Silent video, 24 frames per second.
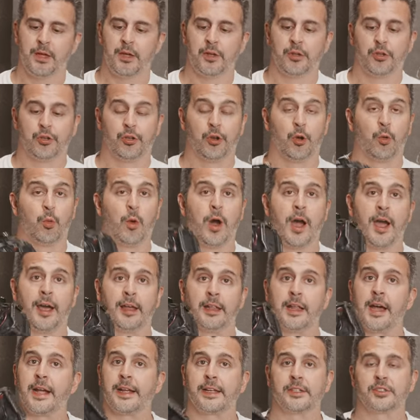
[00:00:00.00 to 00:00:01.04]
you know, why I
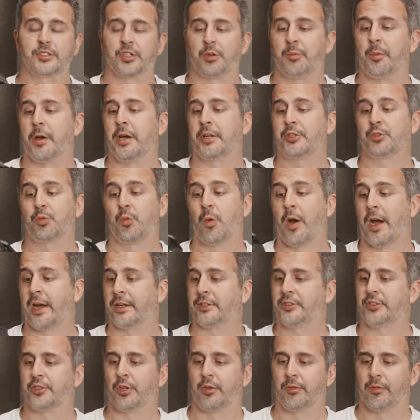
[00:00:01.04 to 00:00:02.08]
like it so much, why
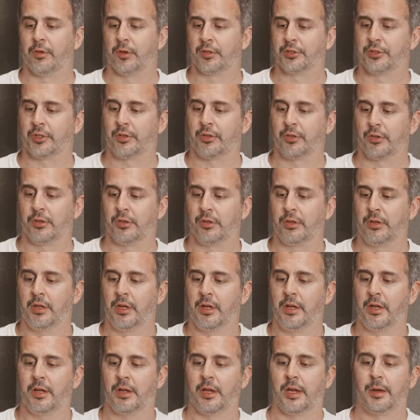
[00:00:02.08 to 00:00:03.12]
it's so versatile.
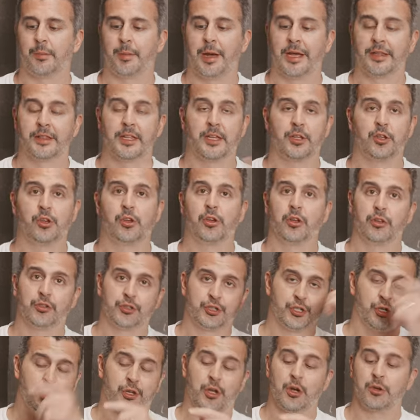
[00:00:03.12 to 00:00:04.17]
I think you
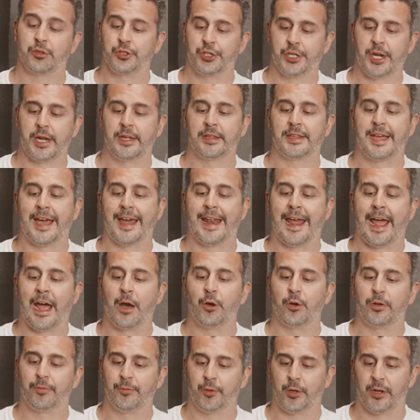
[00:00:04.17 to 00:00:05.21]
should go check that
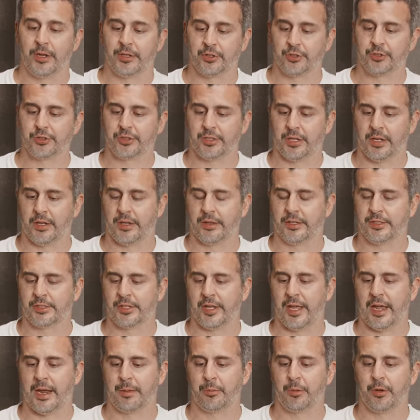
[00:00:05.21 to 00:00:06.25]
out if you're interested in this
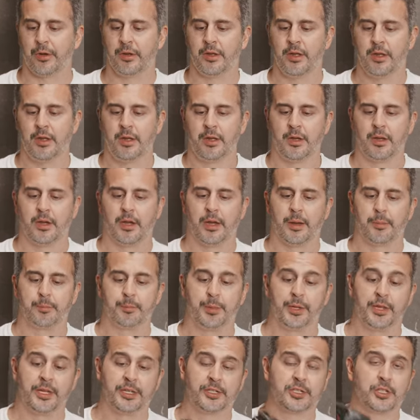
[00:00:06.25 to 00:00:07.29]
camera.
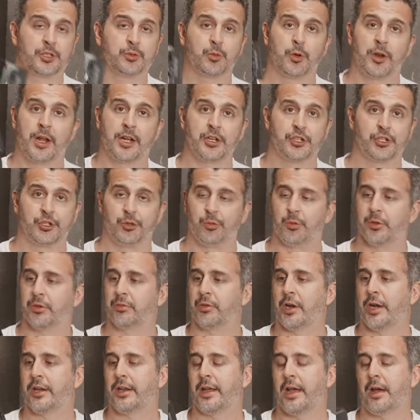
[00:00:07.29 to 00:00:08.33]
But this is what I shoot with
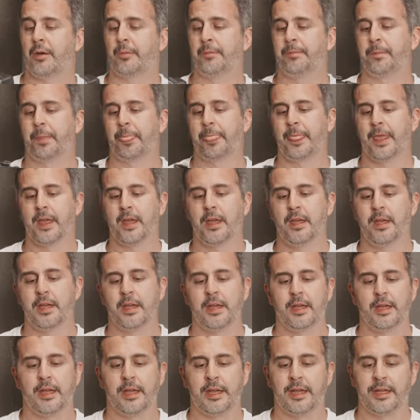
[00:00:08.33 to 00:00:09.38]
right now.
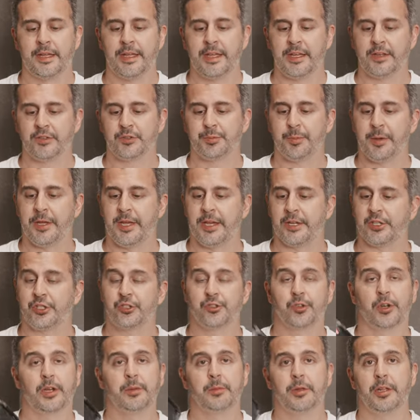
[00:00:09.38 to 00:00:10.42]
It gives me
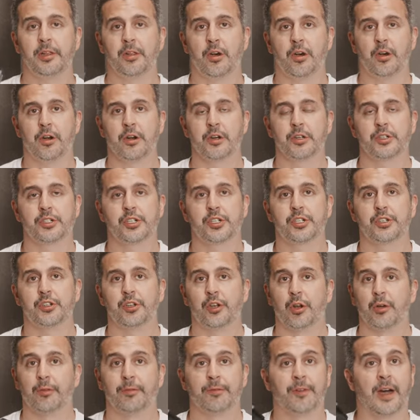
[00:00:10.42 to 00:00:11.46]
extremely large, you
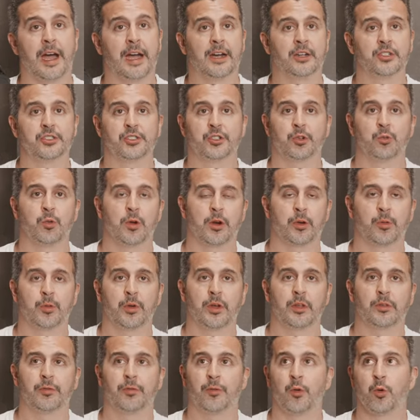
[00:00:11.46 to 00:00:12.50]
know, files to work
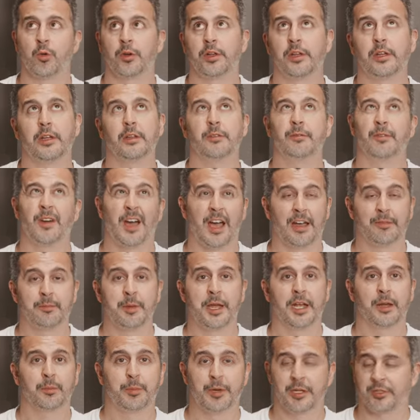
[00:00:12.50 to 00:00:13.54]
with, 45
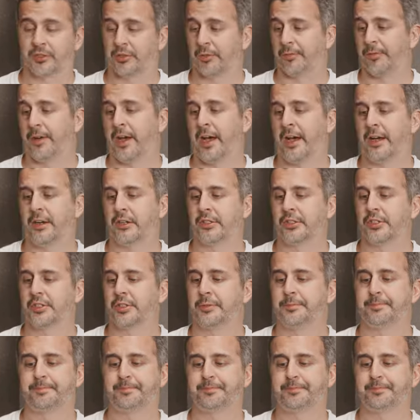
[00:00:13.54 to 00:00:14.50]
megapixel files,